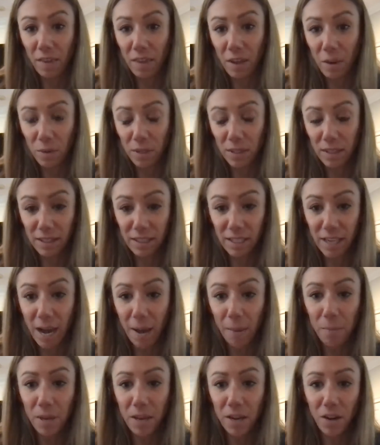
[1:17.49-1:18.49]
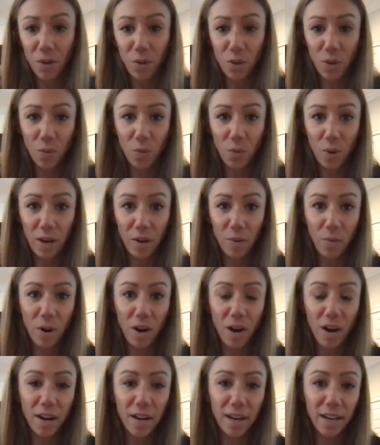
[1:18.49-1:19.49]
They would stop in on their way to
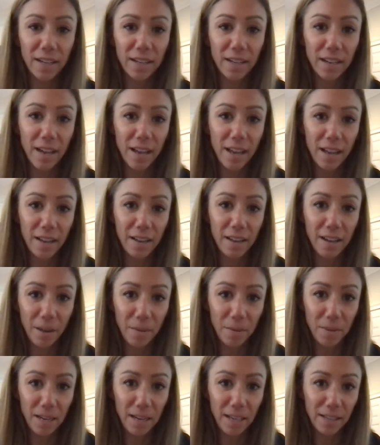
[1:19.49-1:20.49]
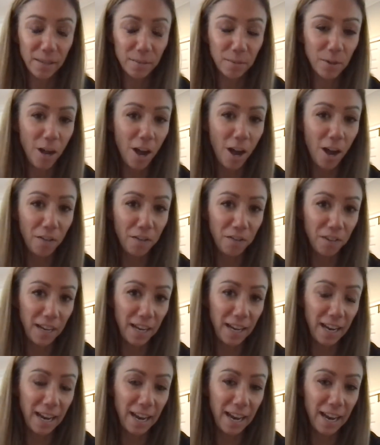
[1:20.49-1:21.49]
work and come and get some
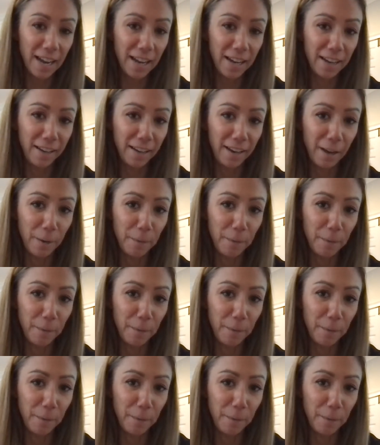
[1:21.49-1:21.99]
coffee and